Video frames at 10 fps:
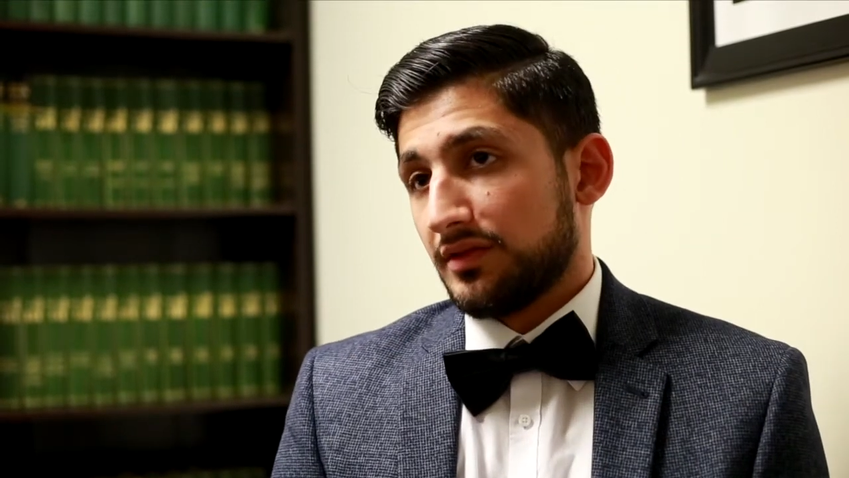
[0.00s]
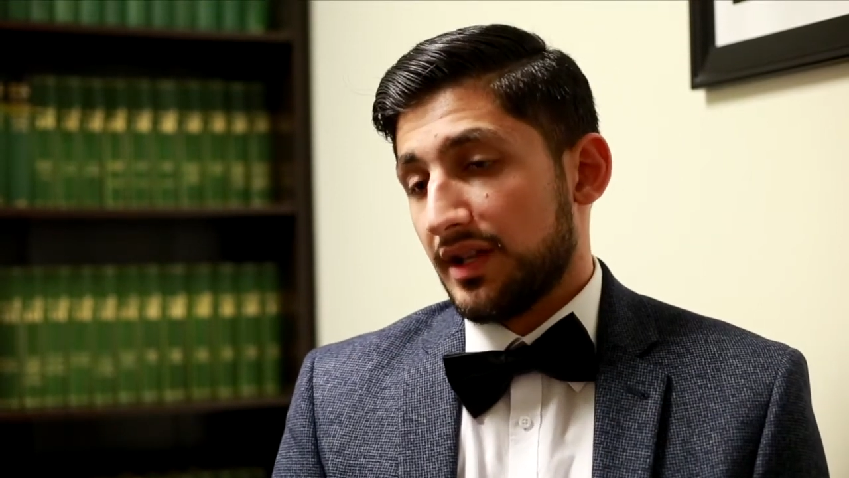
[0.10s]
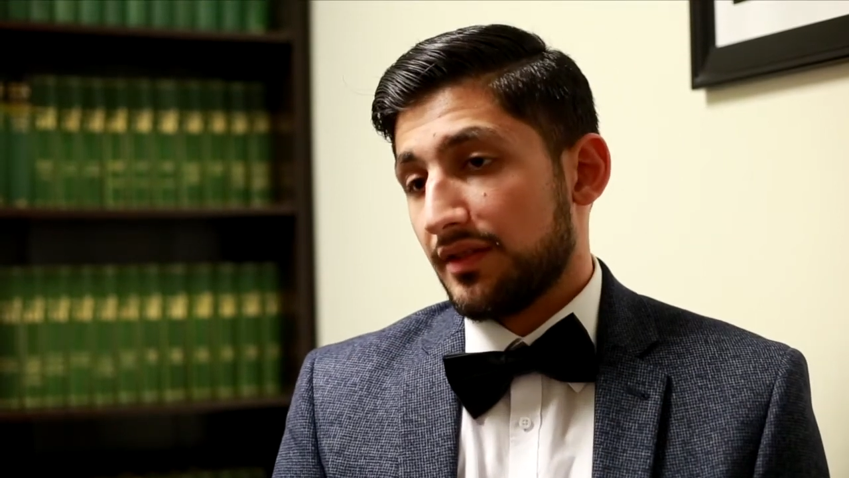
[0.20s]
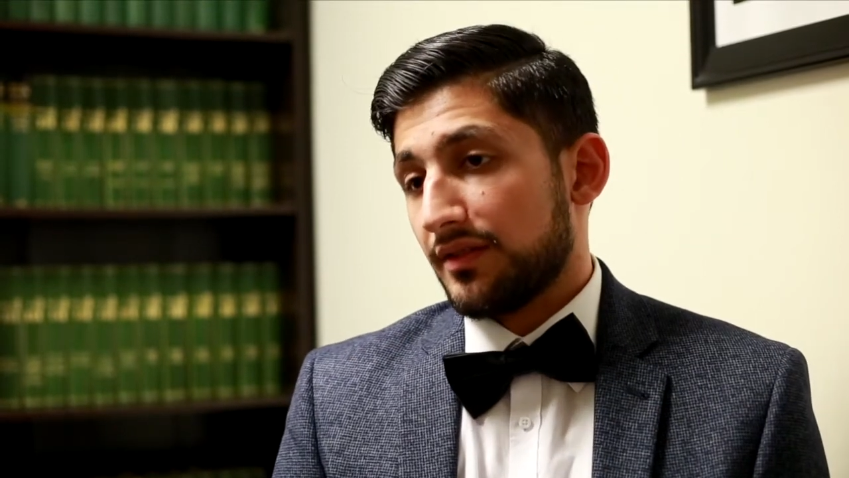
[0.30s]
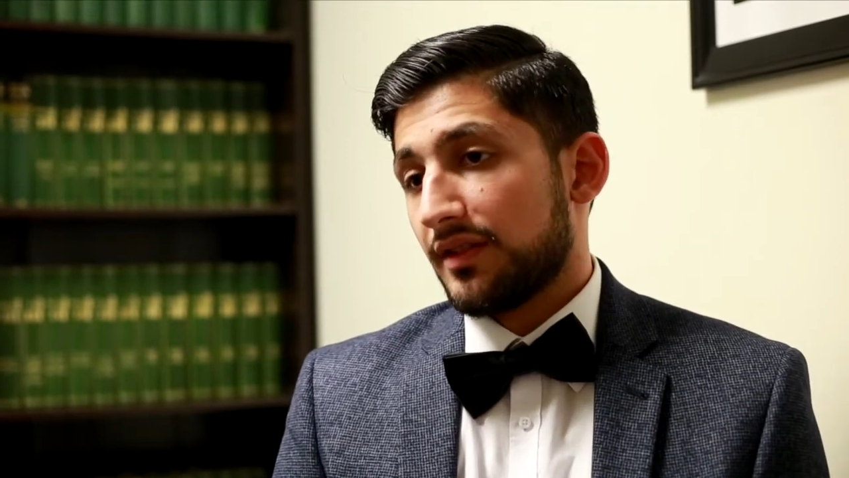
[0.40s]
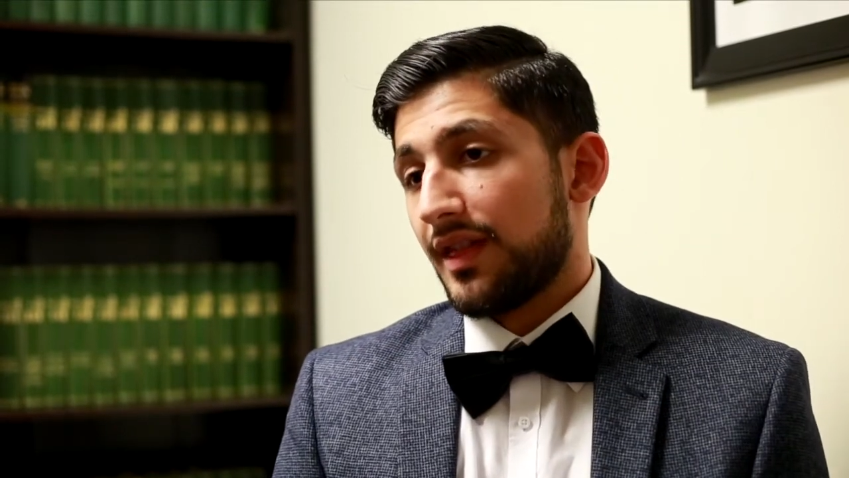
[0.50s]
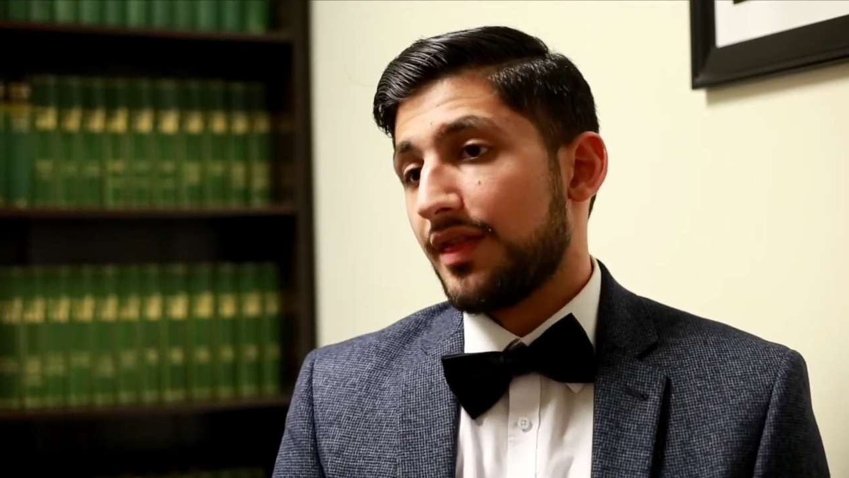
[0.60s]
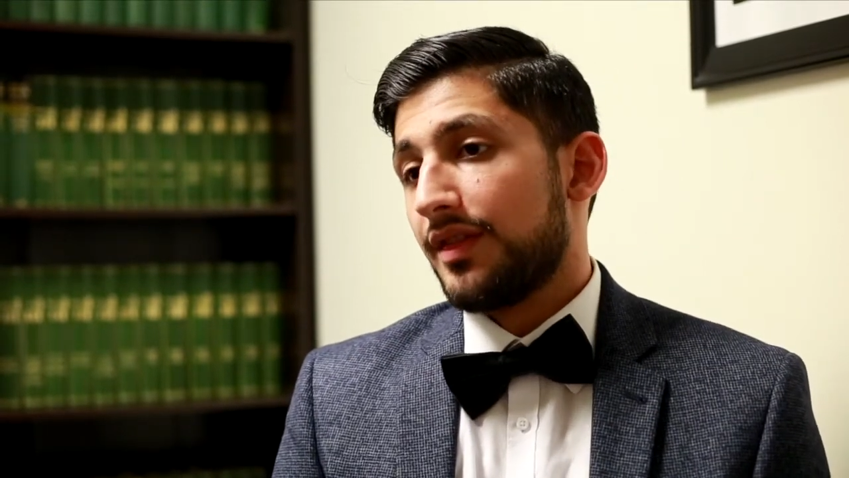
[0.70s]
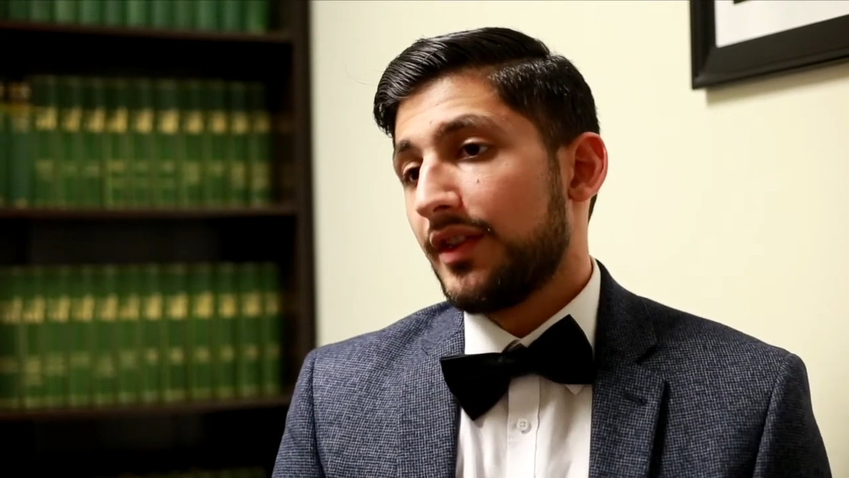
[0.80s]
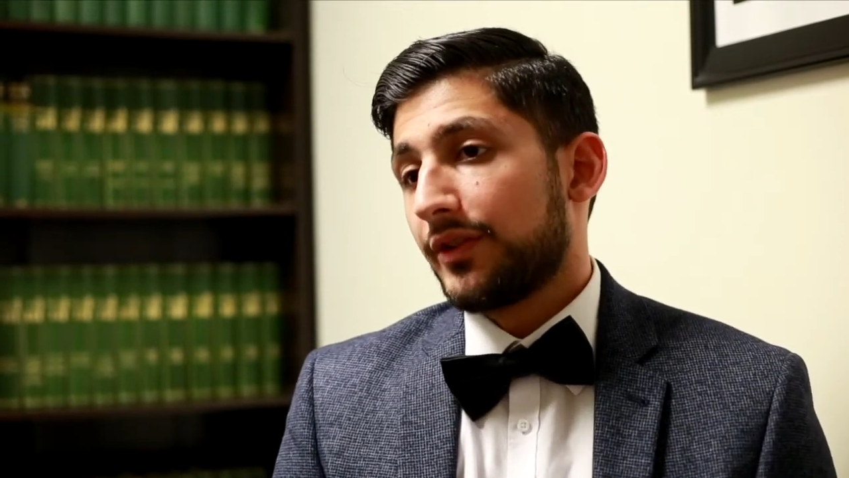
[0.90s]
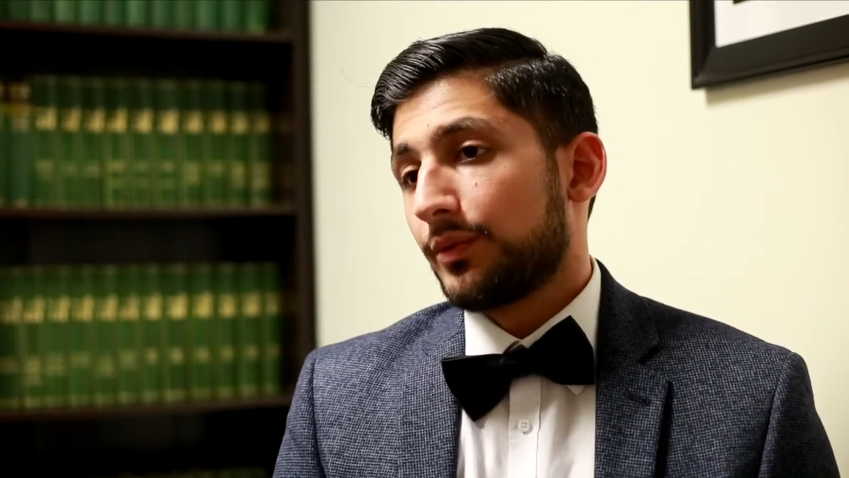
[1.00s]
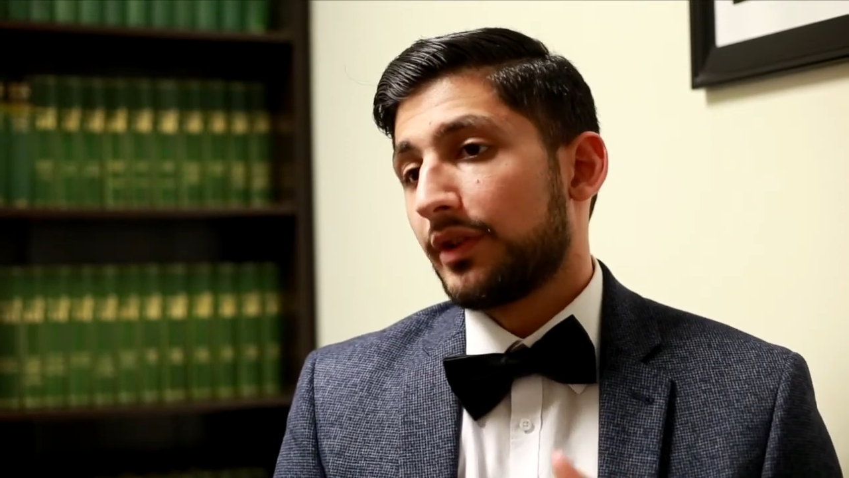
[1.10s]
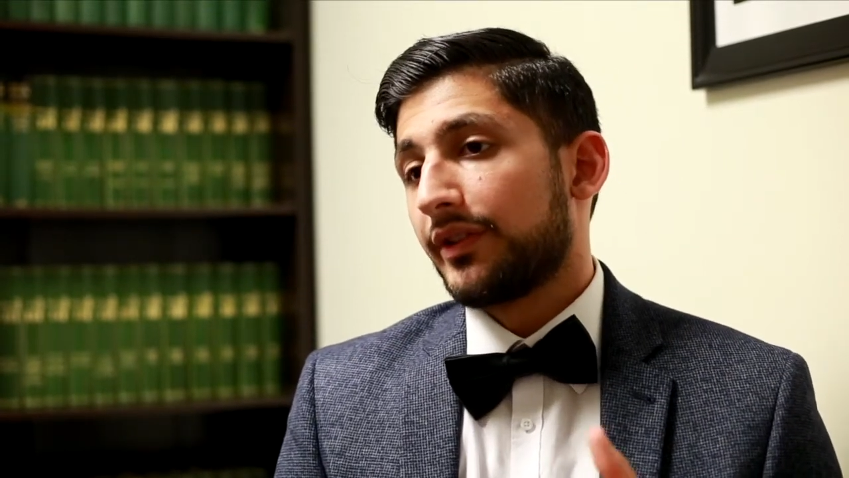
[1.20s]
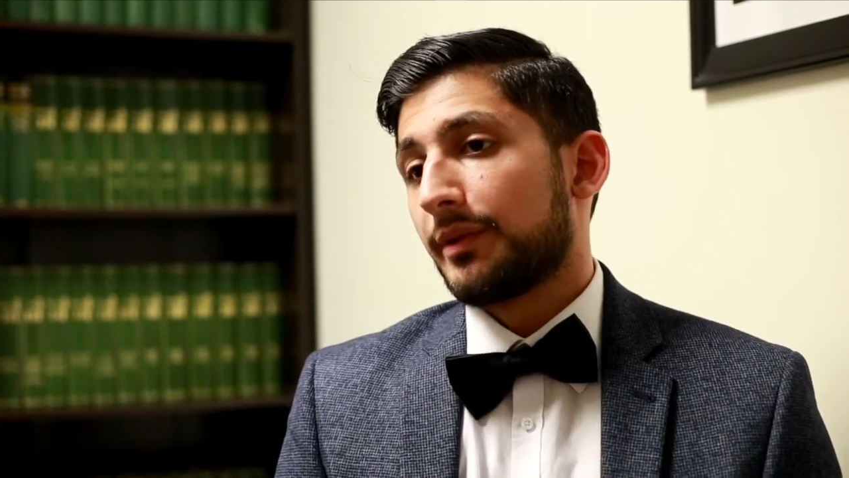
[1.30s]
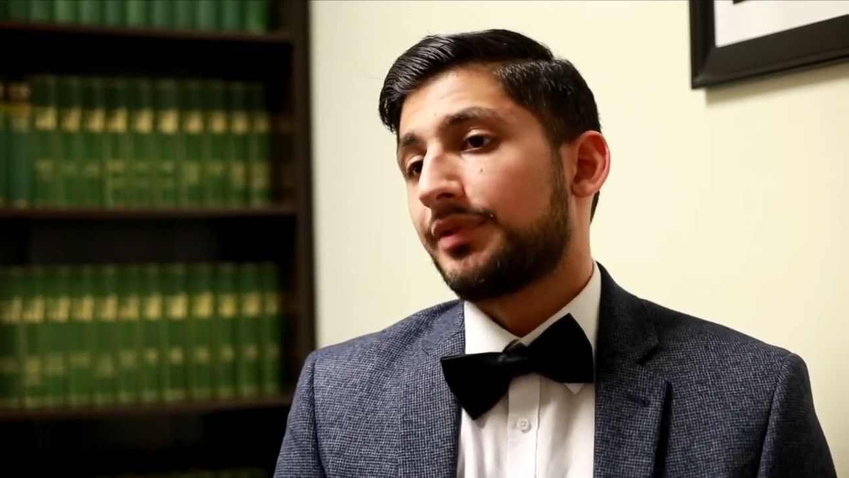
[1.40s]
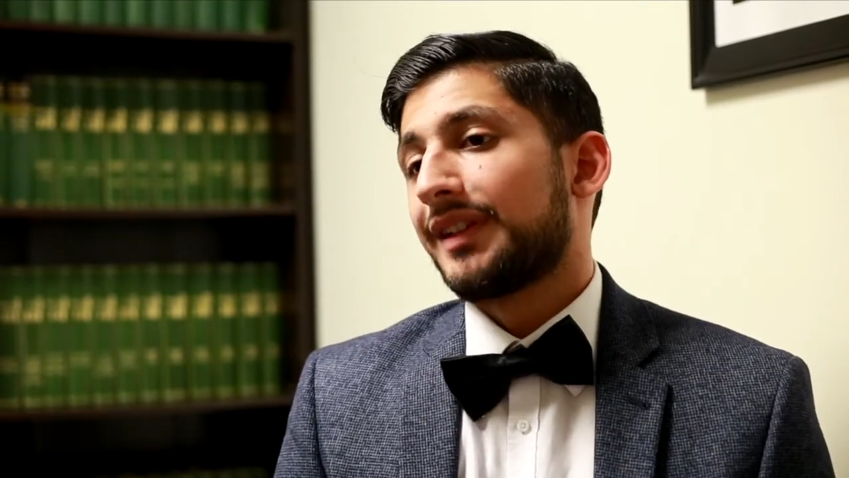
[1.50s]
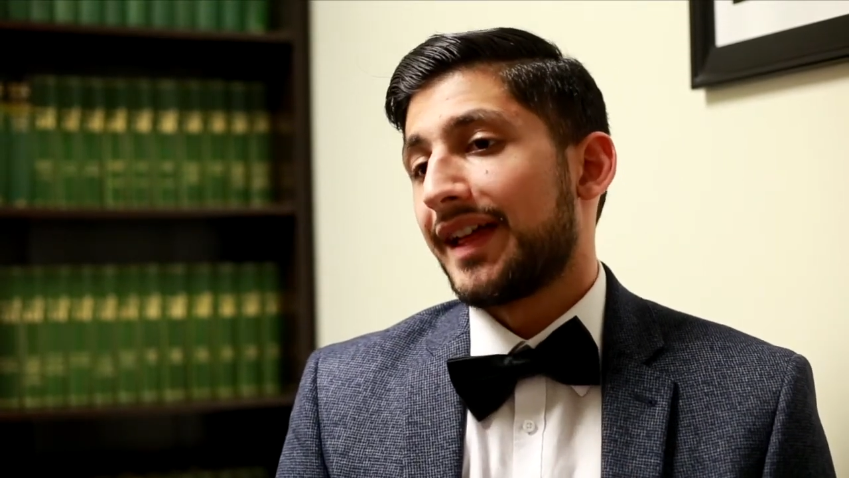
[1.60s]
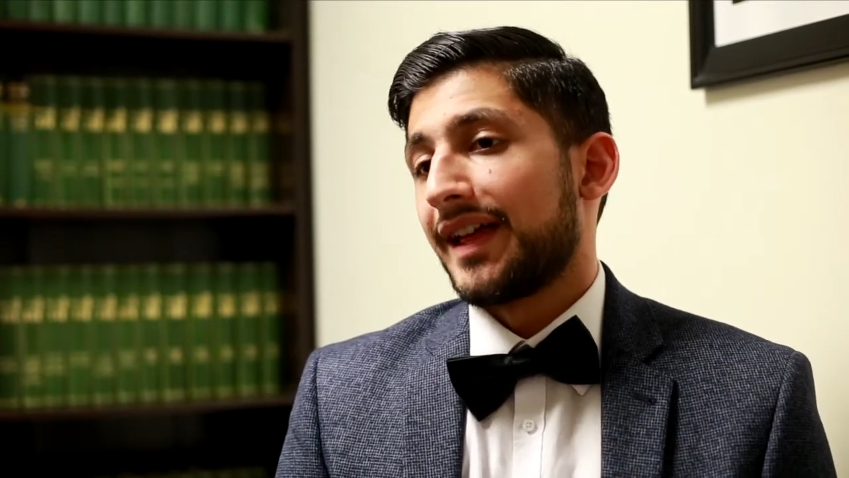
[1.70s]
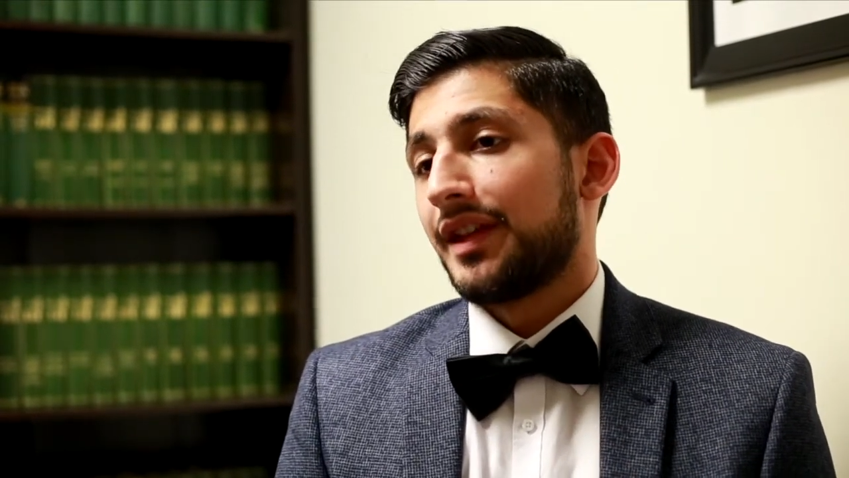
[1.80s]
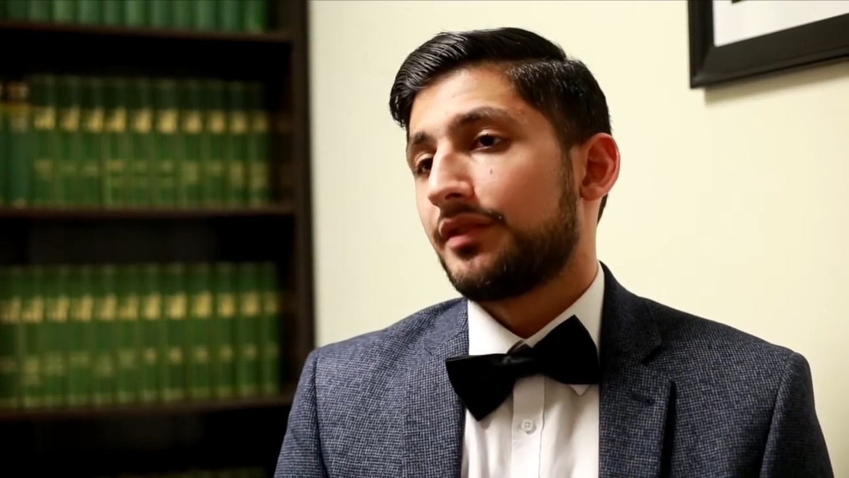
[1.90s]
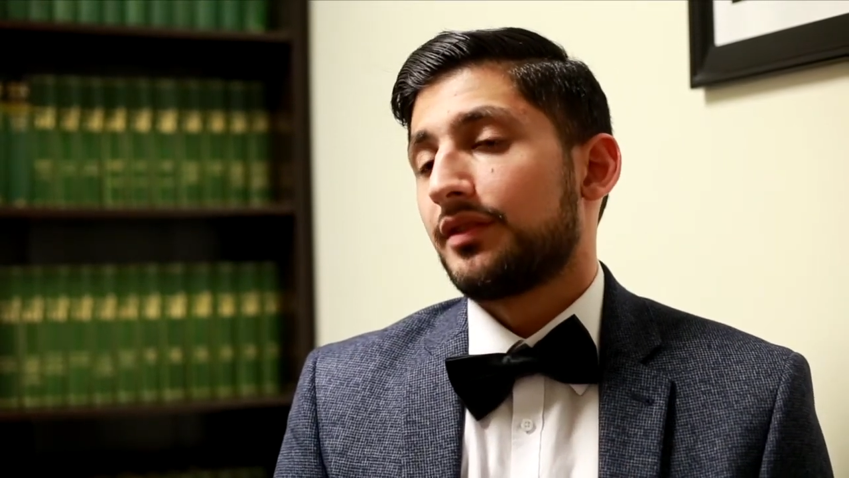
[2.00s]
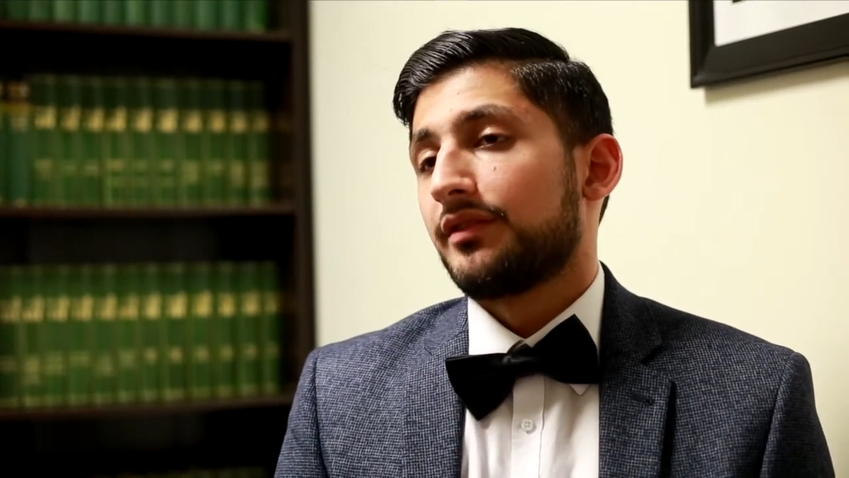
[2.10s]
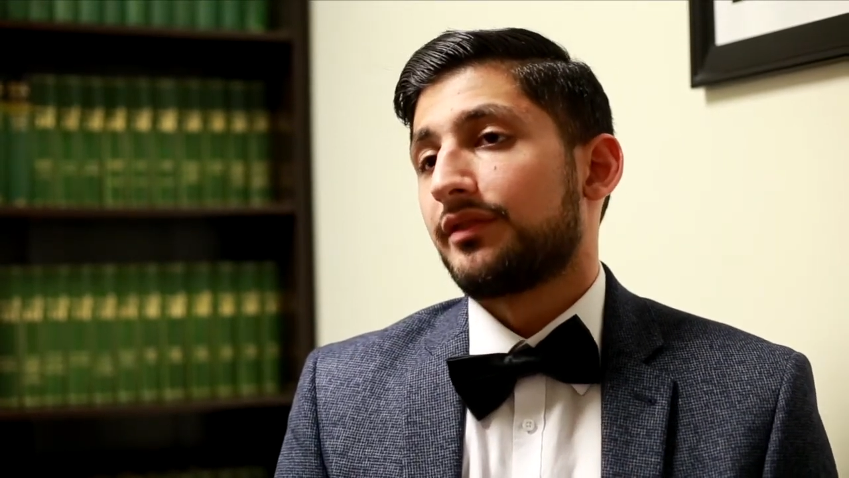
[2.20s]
And this was a plan